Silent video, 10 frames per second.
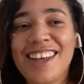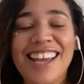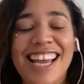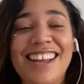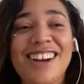it
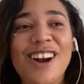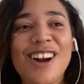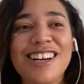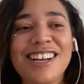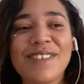yeah, hurt.
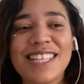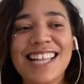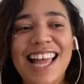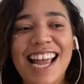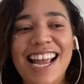But- it was
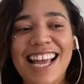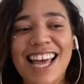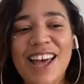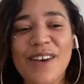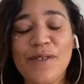like
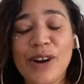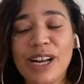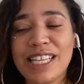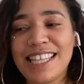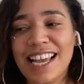for
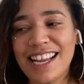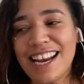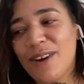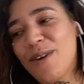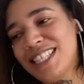a second
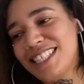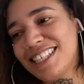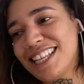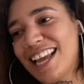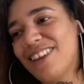I questioned
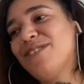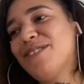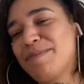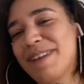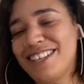like, "Ooh,
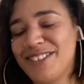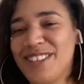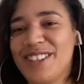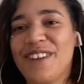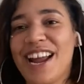am I doing
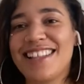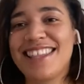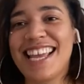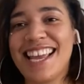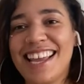the right
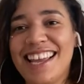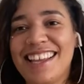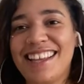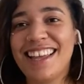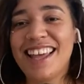
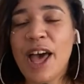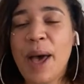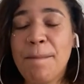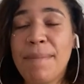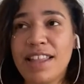thing?"
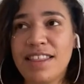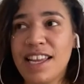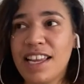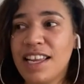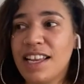But
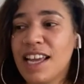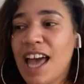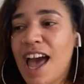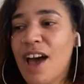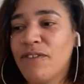then
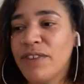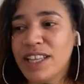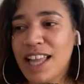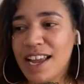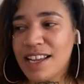I
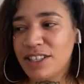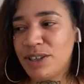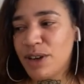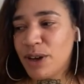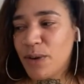realized, you
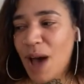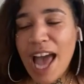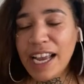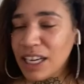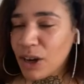know, I
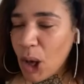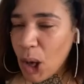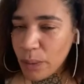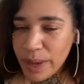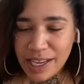can
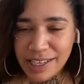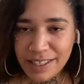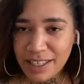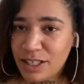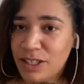always
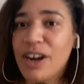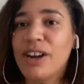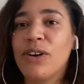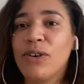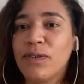start
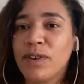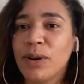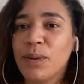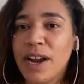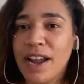over
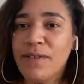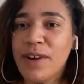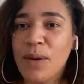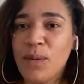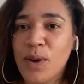wherever
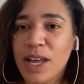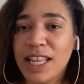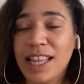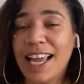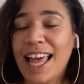I want.
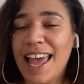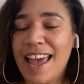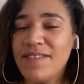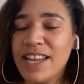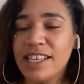Like I
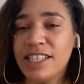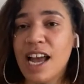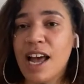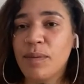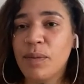have that
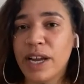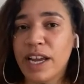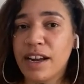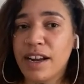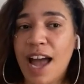job
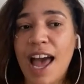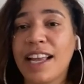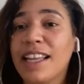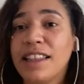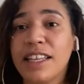where I
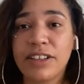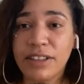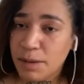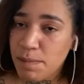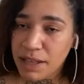can
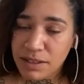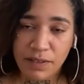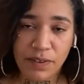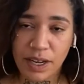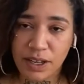literally bounce
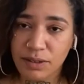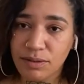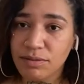around.